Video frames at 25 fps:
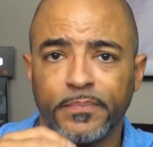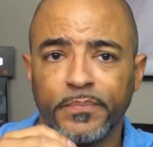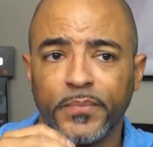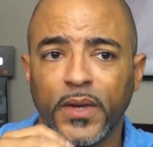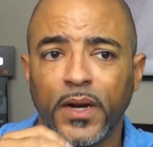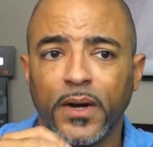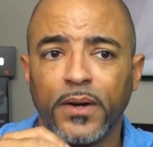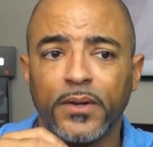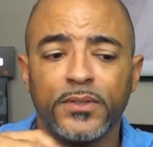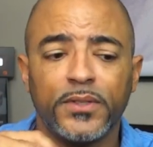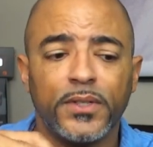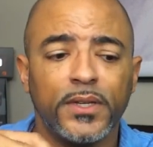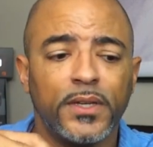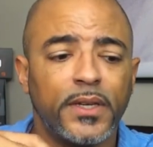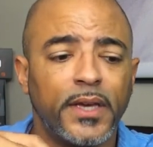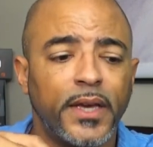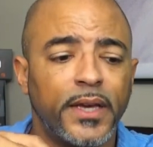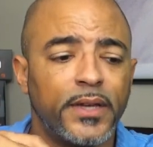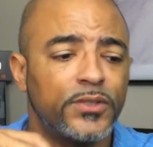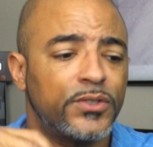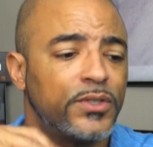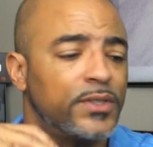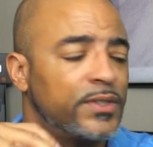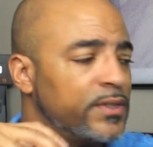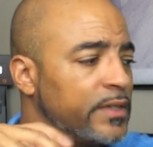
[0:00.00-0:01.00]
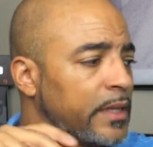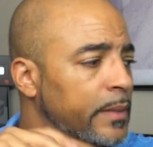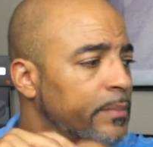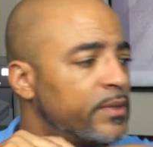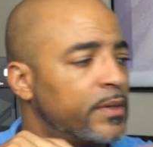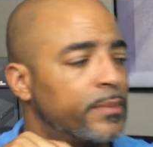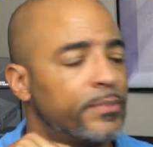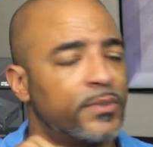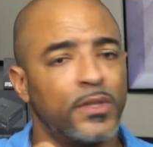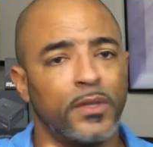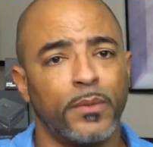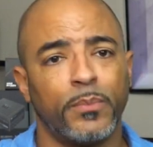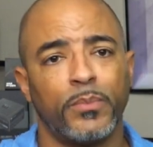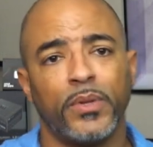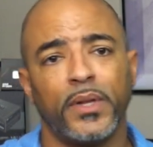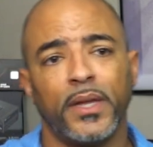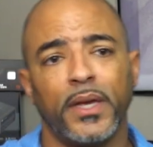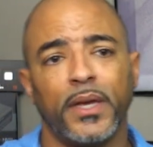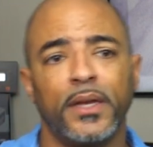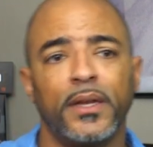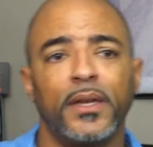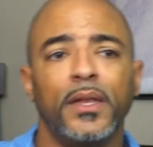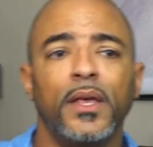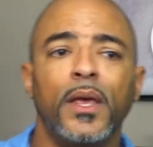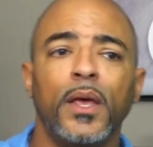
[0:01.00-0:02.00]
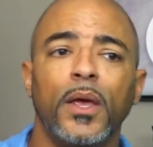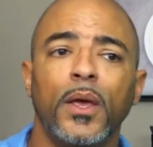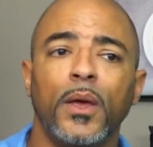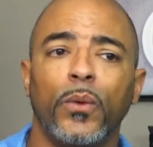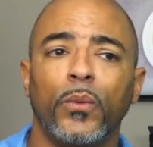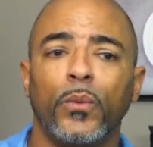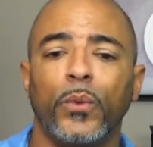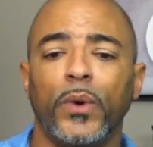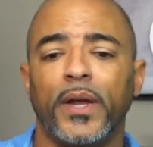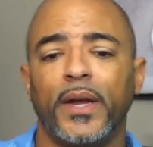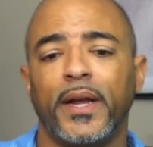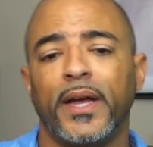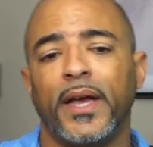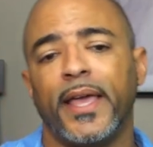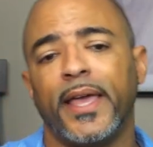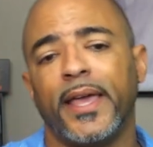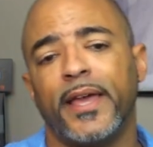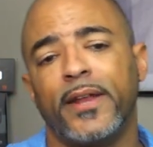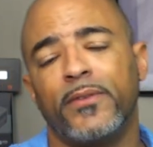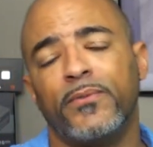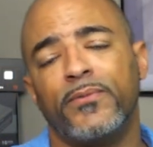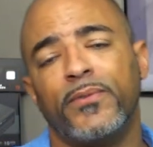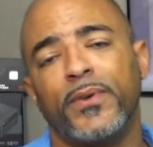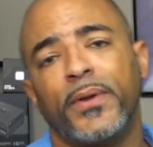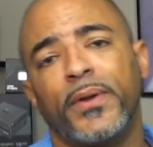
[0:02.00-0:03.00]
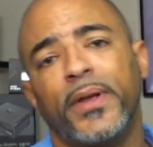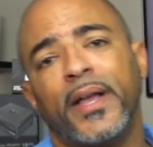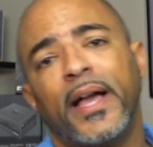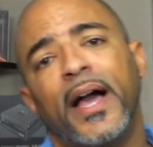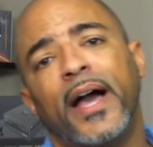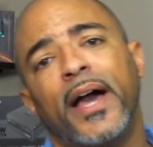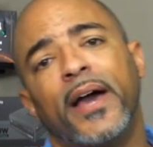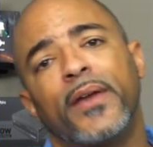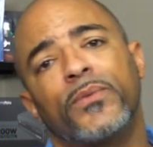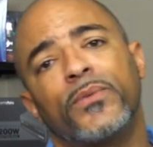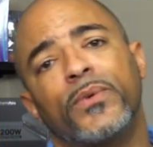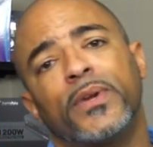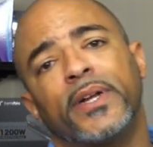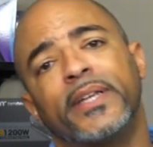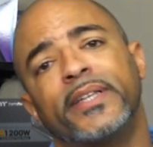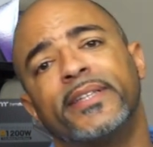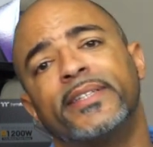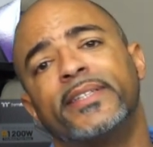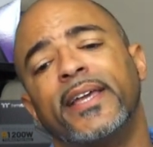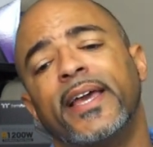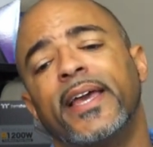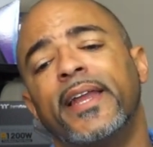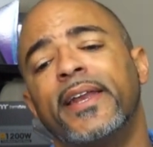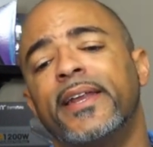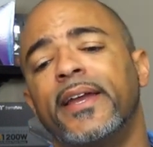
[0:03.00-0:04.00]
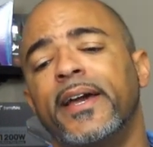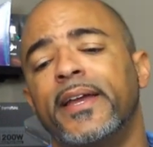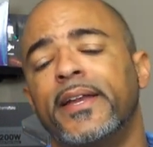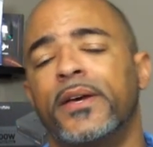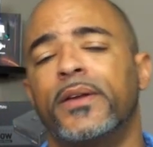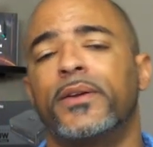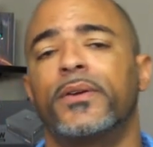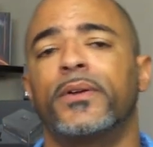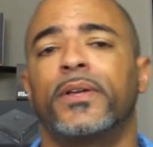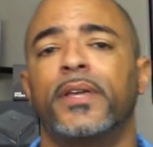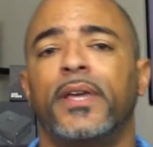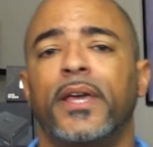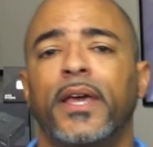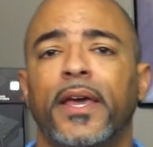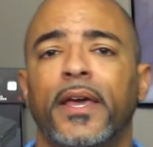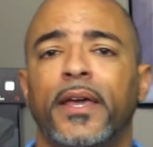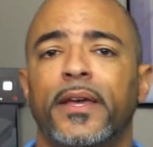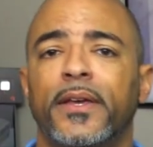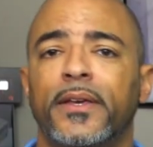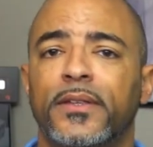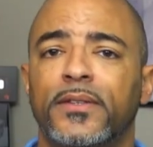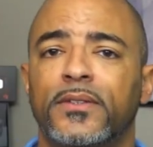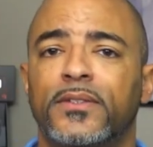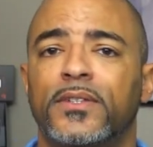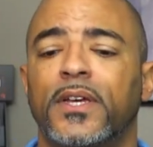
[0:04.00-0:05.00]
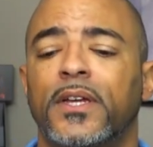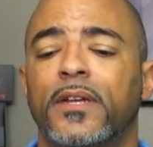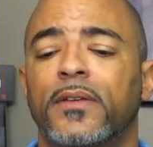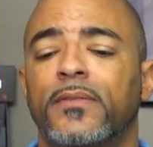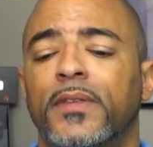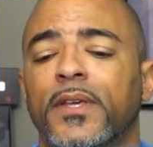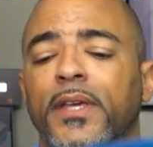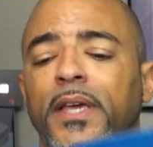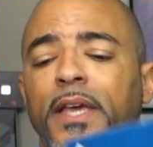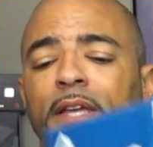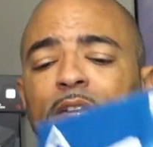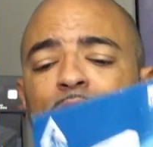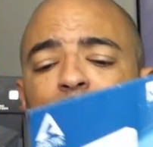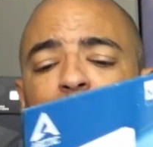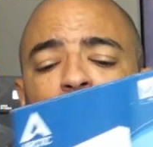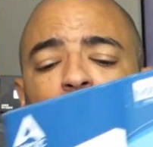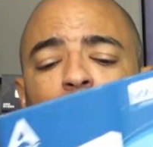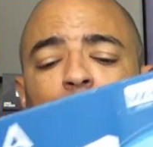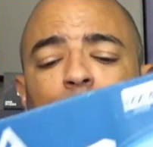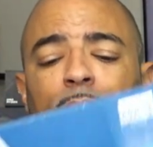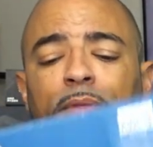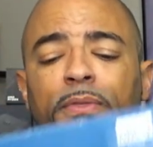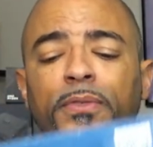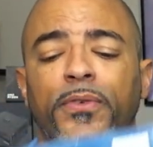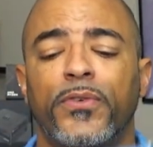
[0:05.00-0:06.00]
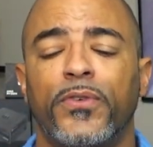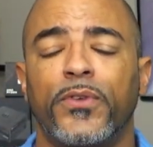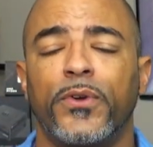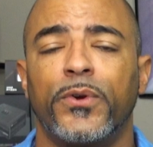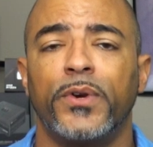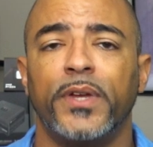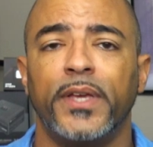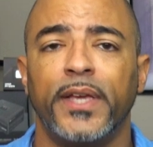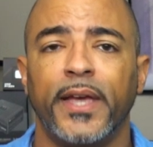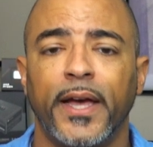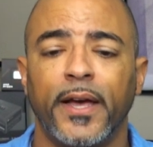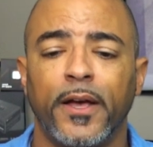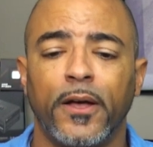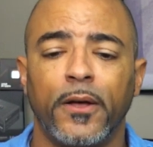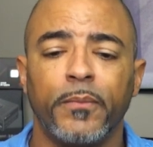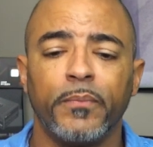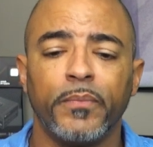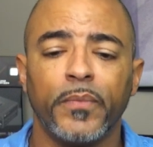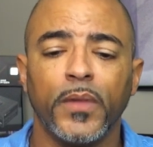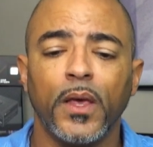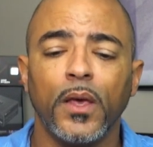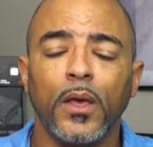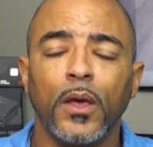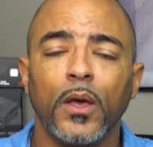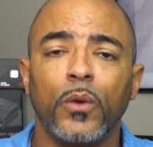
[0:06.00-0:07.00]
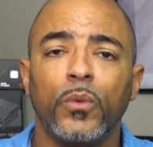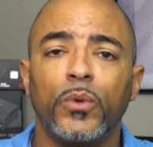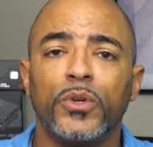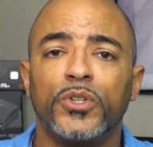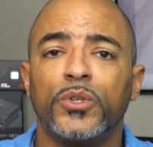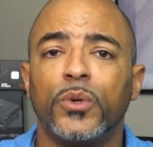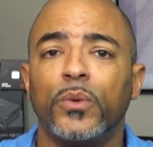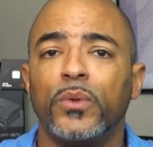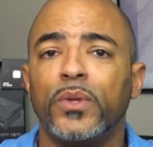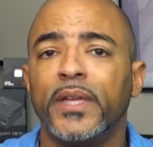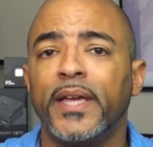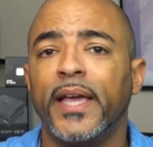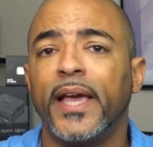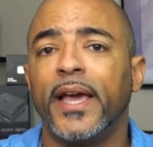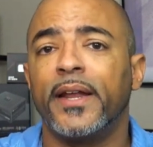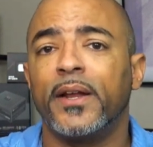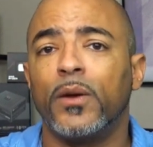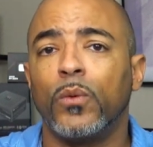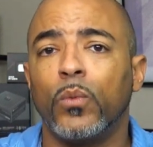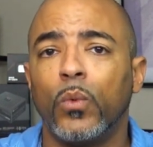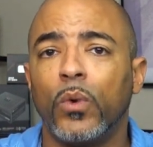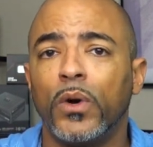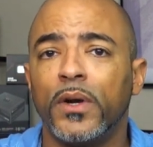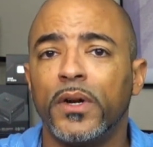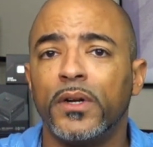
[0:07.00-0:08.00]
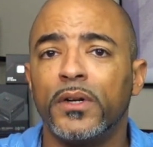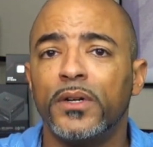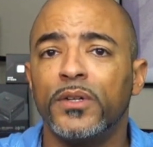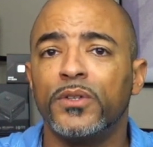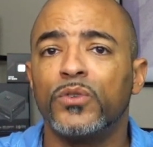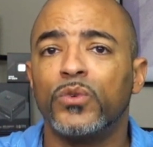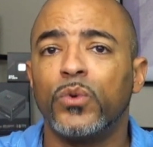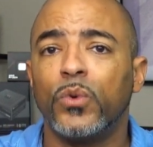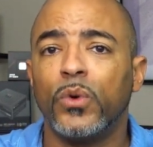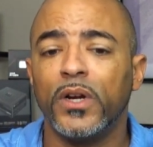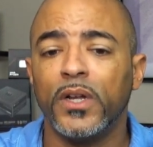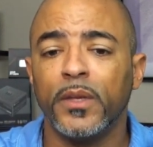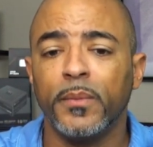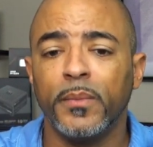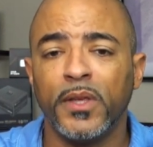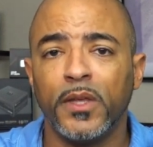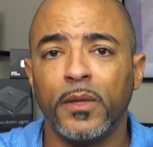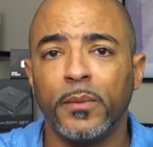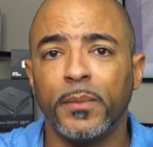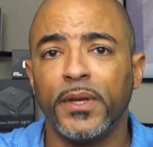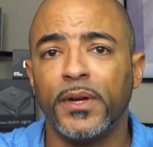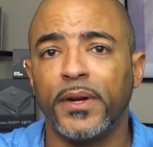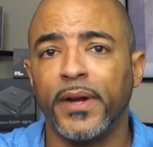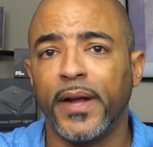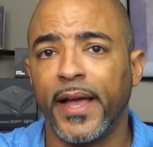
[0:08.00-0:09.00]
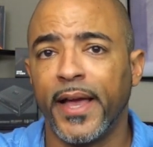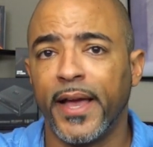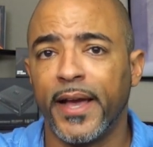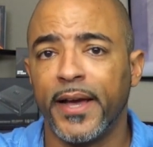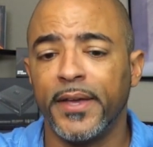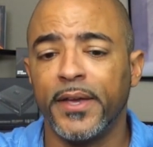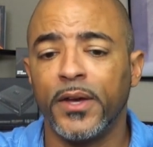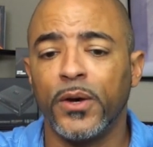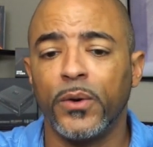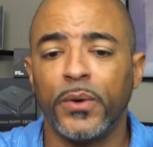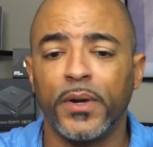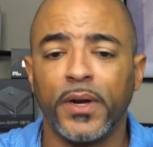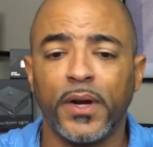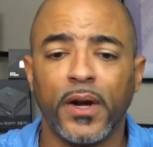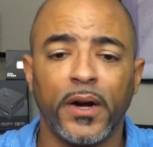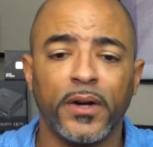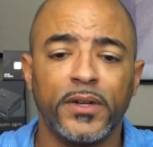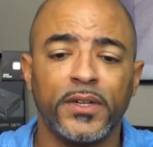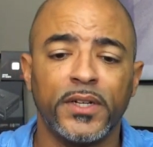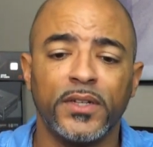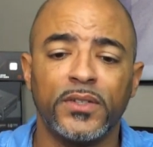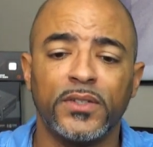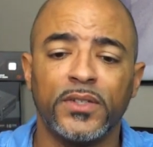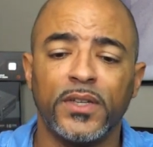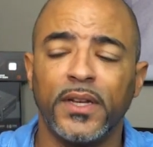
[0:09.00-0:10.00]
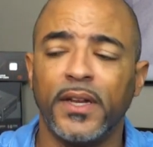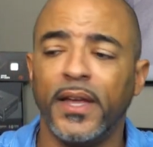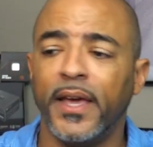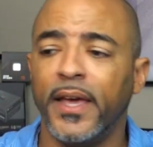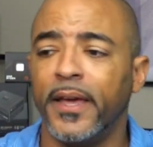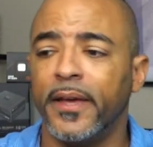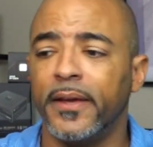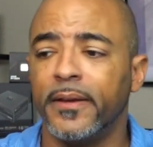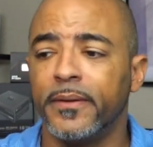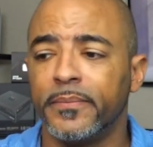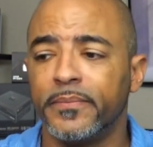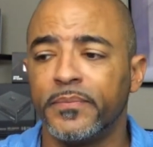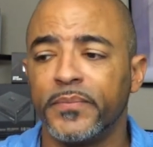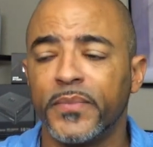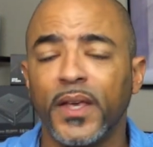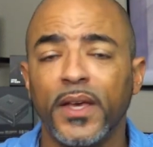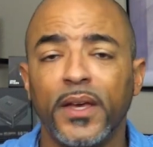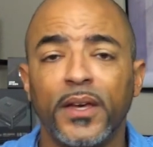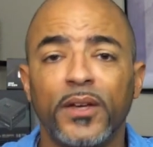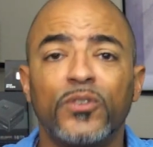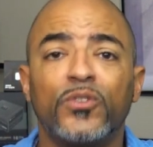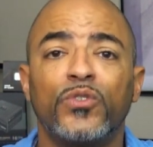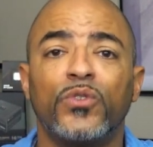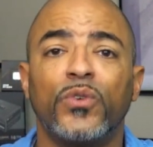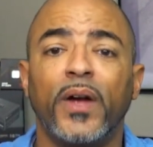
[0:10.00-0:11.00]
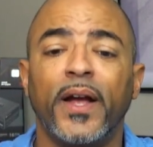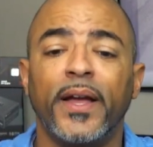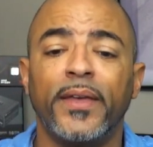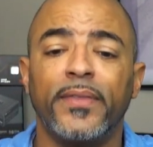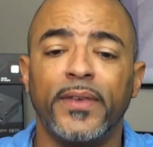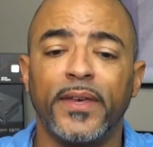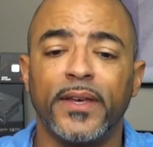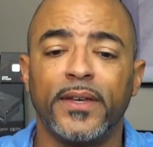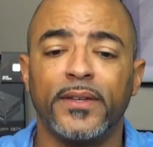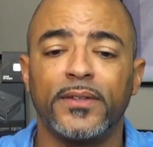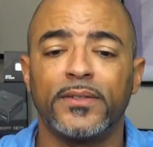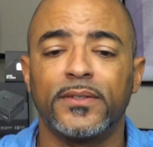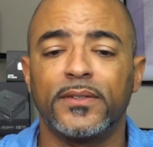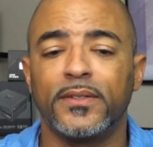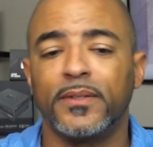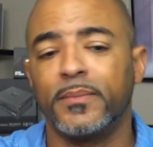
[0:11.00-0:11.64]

Arctic actually stepped up to the plate when I had a very hot running ten nine hundred K inside of the H P Omen thirty L, which only had a one hundred twenty millimeter A I O, and Arctic said, hey, try this.